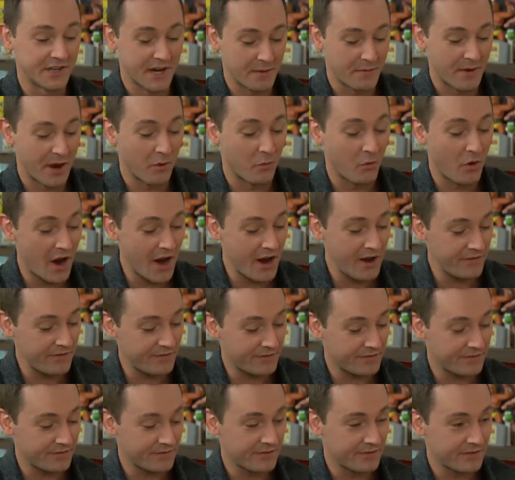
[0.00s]
I got my
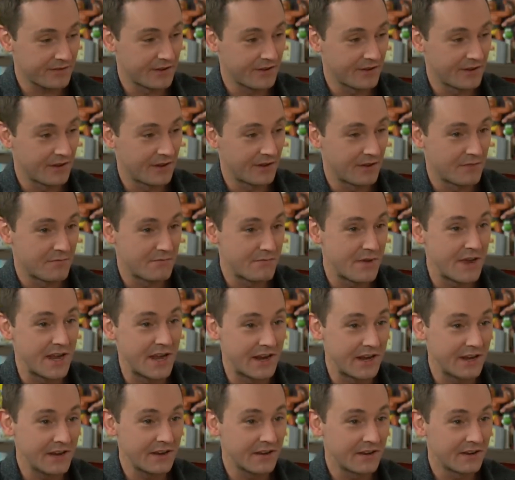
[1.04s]
wife,
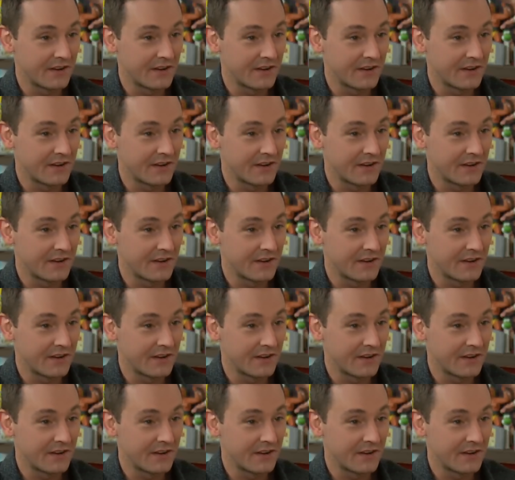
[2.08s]
me,